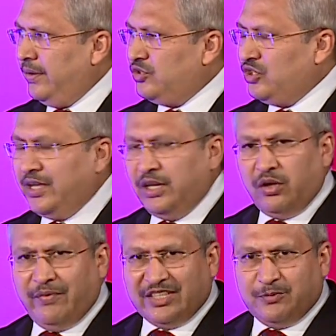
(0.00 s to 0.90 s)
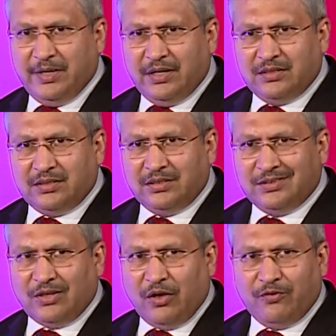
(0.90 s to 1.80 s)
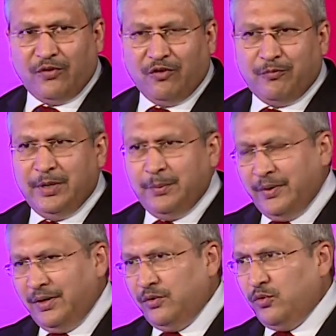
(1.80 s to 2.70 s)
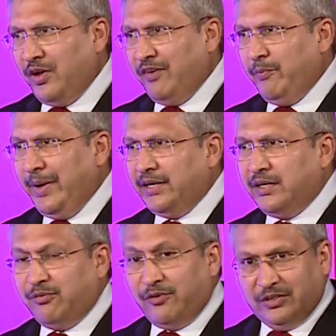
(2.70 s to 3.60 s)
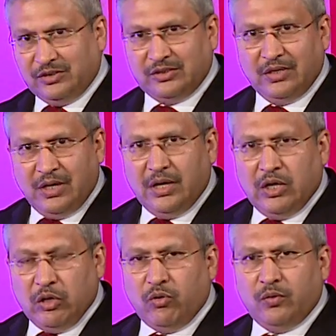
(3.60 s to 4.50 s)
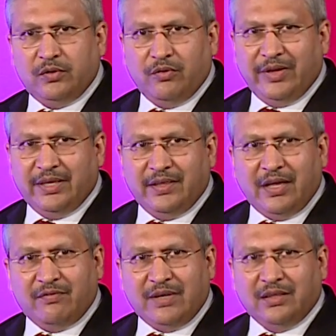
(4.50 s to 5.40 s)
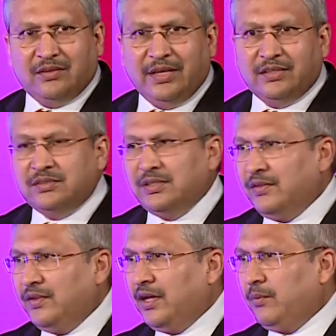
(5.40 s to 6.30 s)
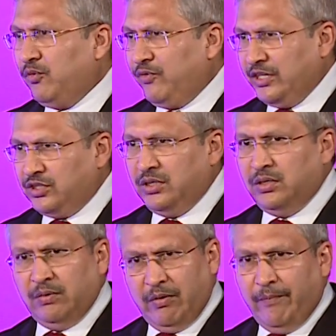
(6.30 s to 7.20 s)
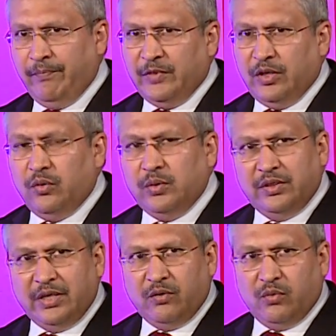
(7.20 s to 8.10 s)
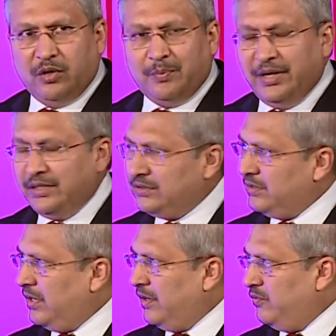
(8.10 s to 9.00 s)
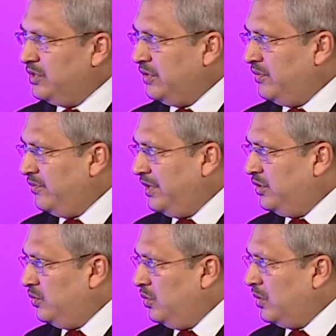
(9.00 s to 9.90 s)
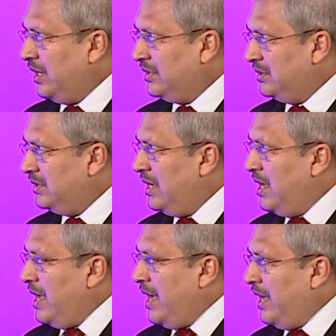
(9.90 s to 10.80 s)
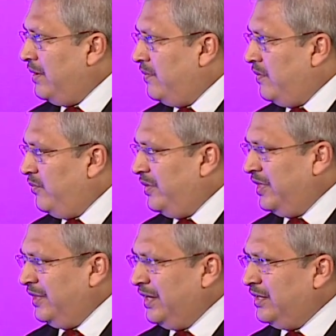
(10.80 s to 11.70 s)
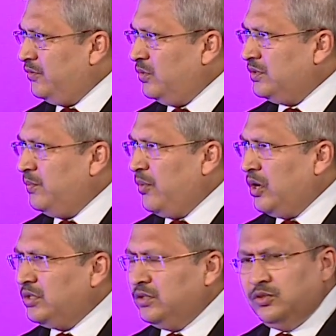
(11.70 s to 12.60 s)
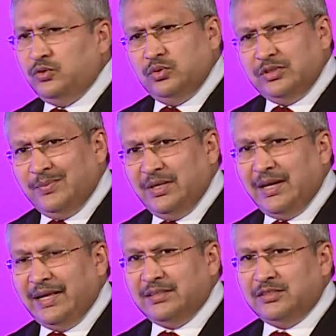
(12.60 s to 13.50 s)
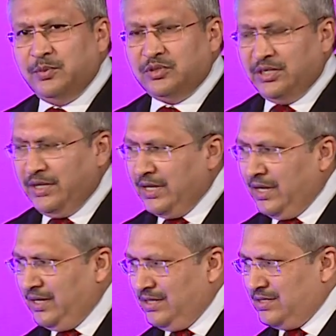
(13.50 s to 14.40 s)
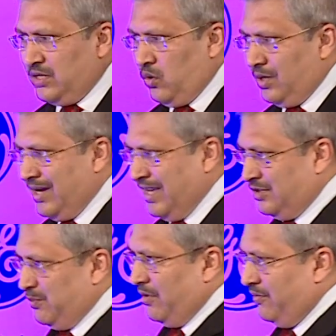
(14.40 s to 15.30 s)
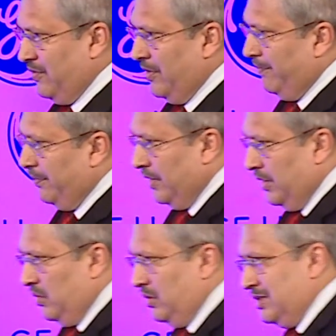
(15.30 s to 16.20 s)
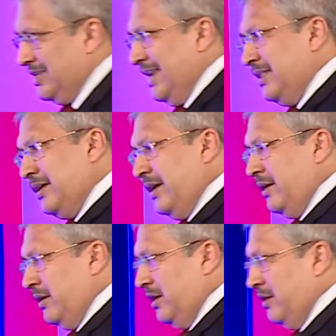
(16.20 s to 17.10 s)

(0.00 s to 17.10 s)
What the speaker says: sharing of experiences of people who have made a difference. The way they have done things in their profession, in their workplace, whichever way you look at it. And we think that it was important to do something like this because India is on a cusp of, its healthcare